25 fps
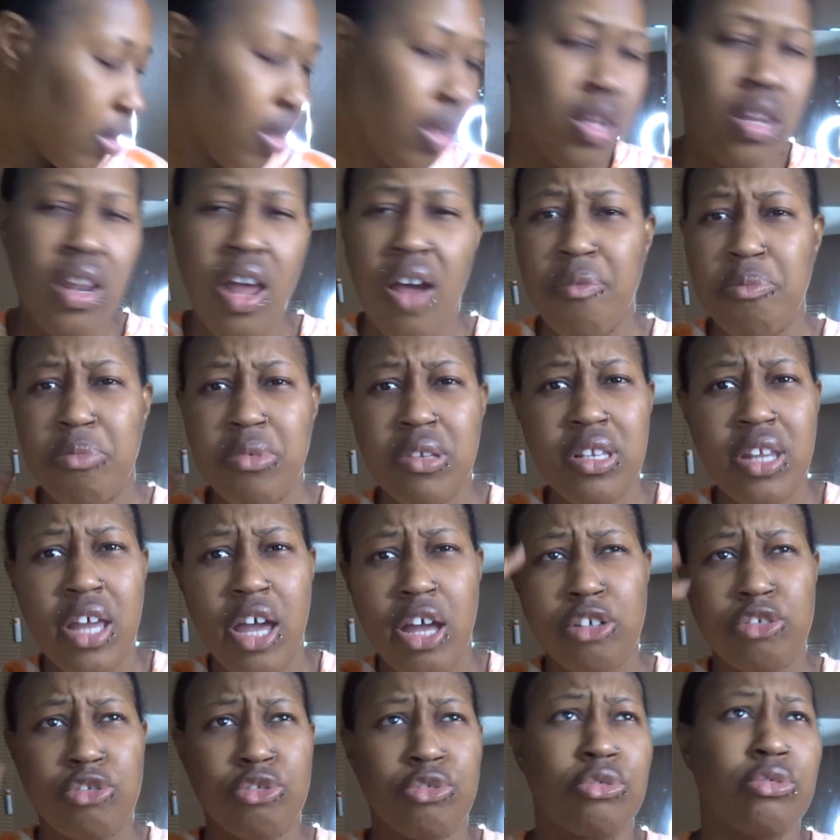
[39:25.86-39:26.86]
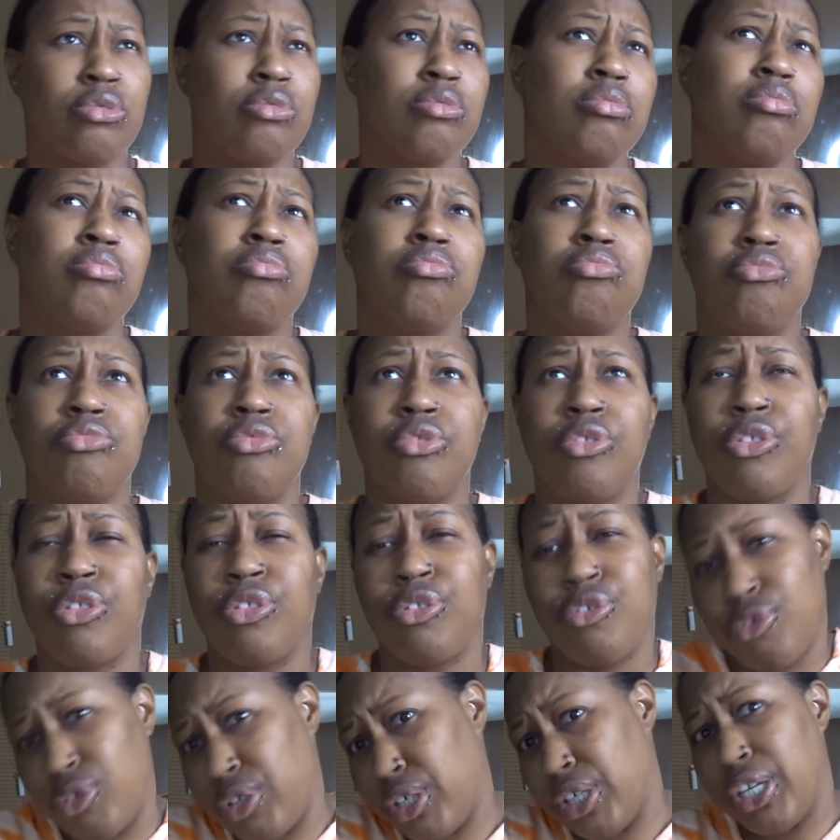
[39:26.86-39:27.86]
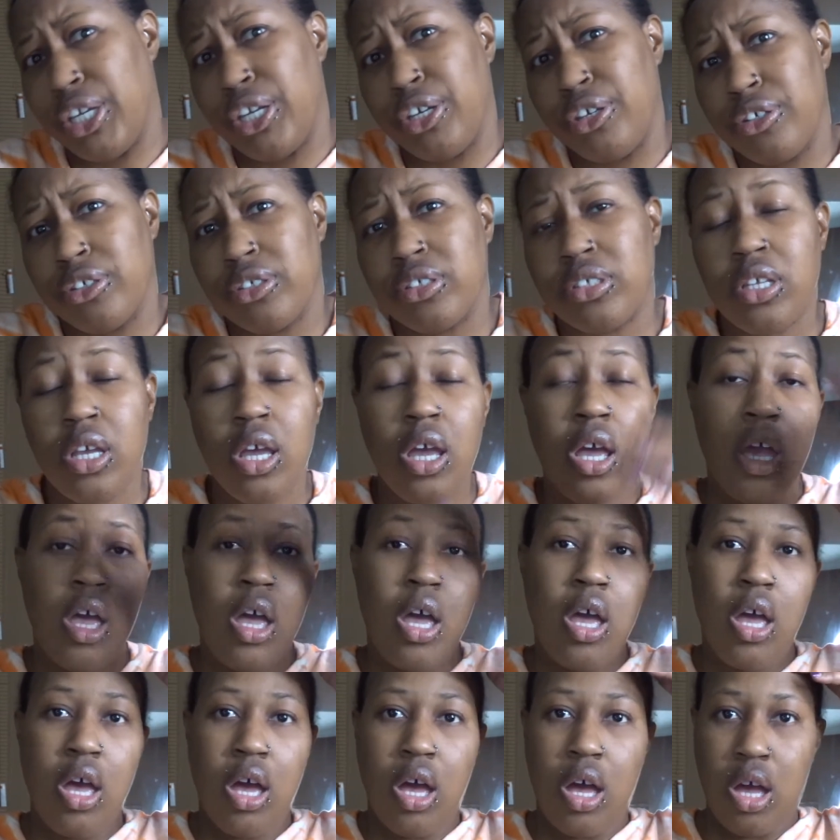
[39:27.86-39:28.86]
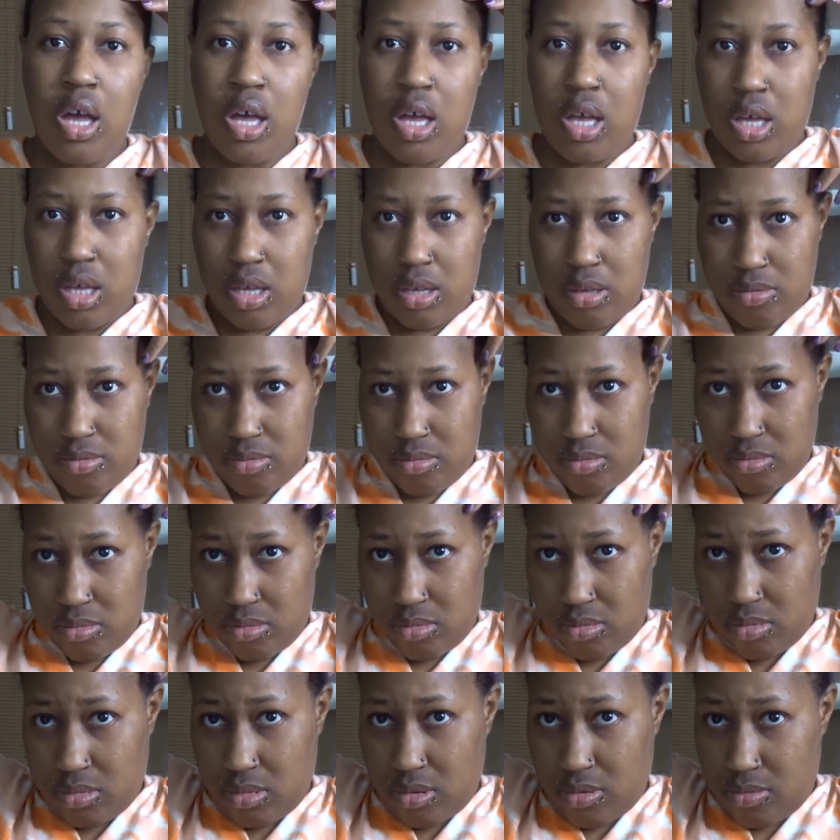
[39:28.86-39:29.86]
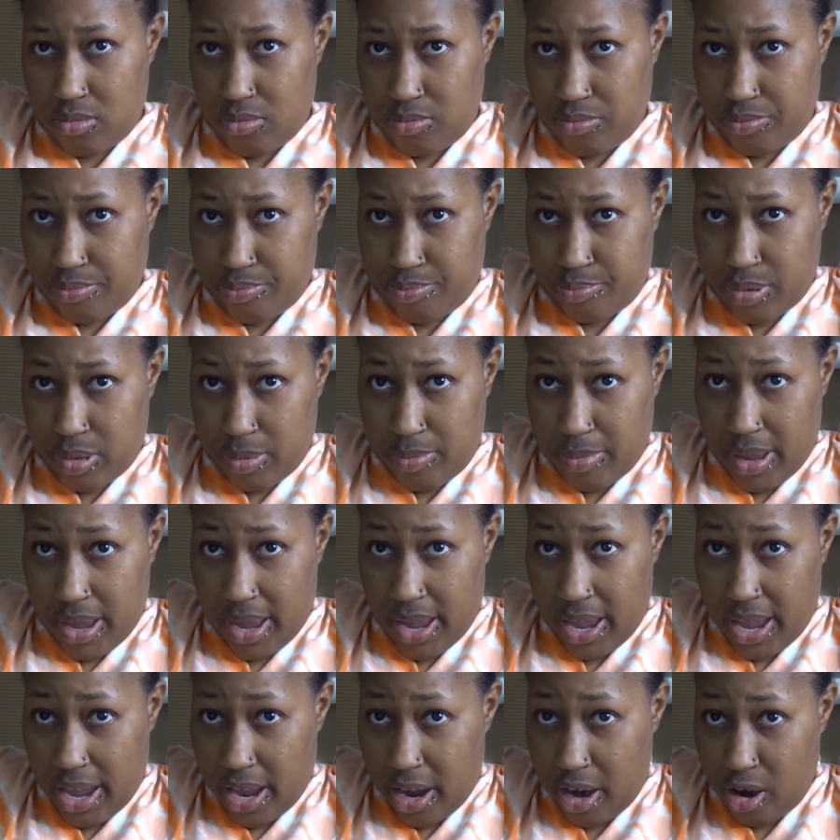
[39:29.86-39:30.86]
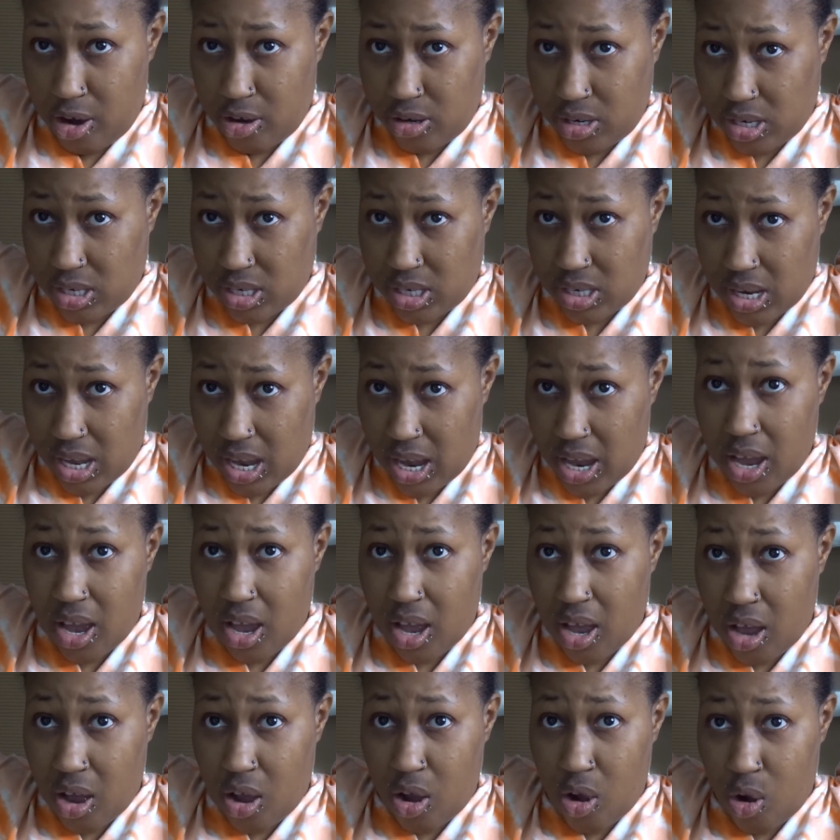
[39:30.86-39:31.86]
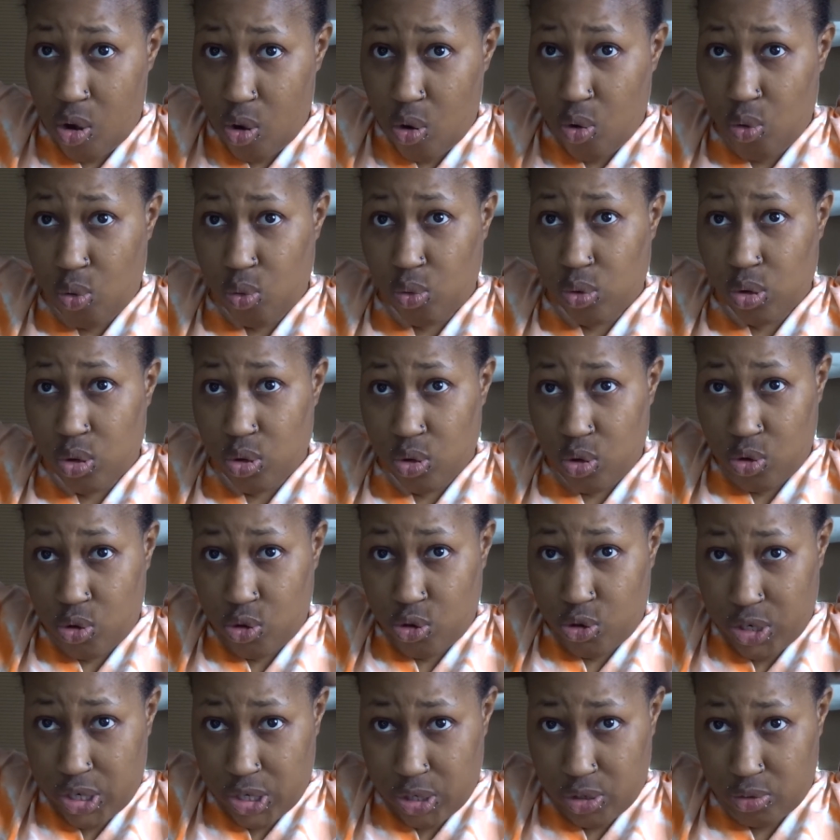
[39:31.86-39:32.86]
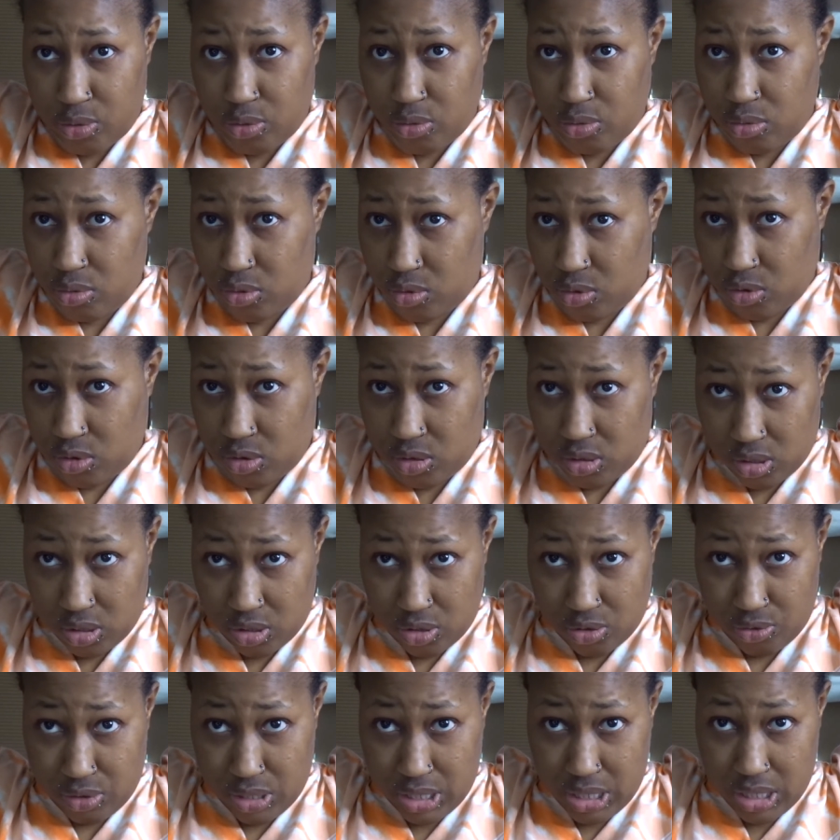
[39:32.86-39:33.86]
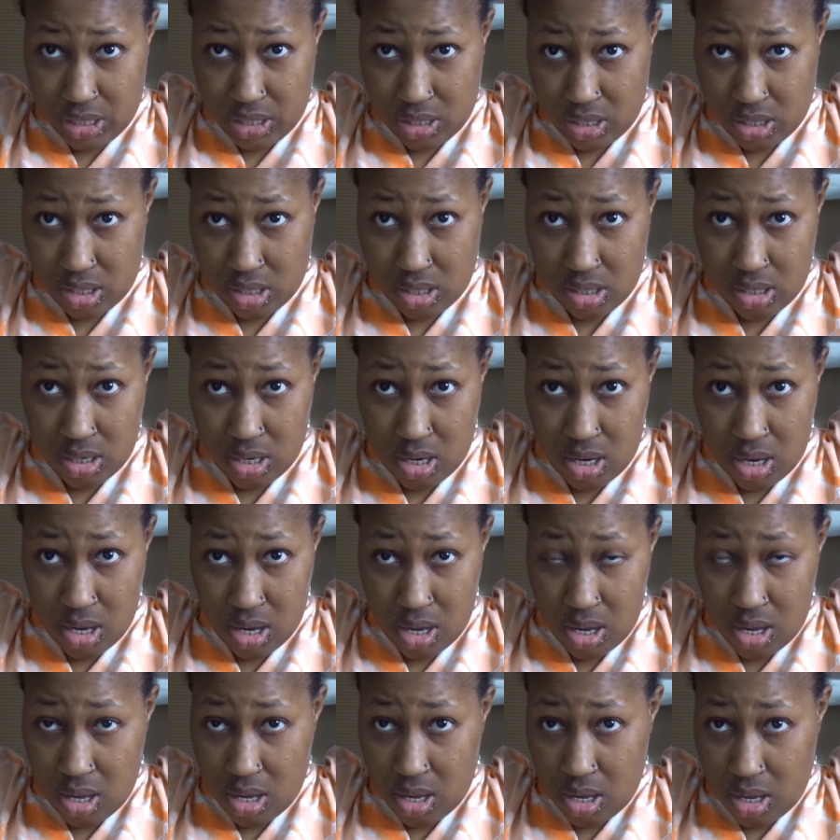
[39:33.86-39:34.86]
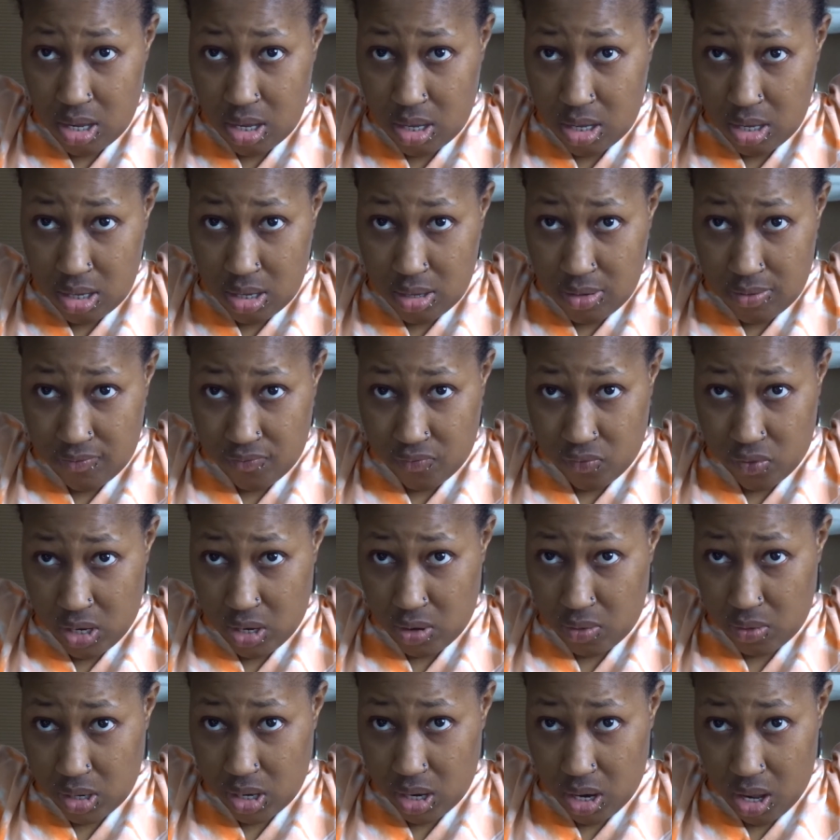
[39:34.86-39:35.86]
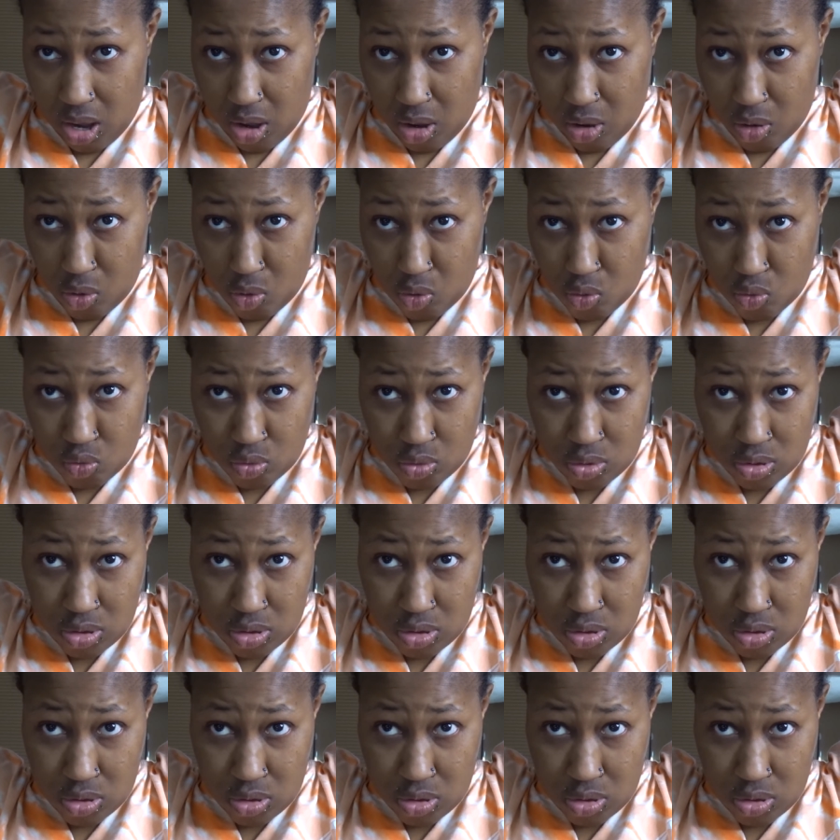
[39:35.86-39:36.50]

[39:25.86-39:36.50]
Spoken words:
Not been natural 3 years. But my hair does not hold oil or grease very long.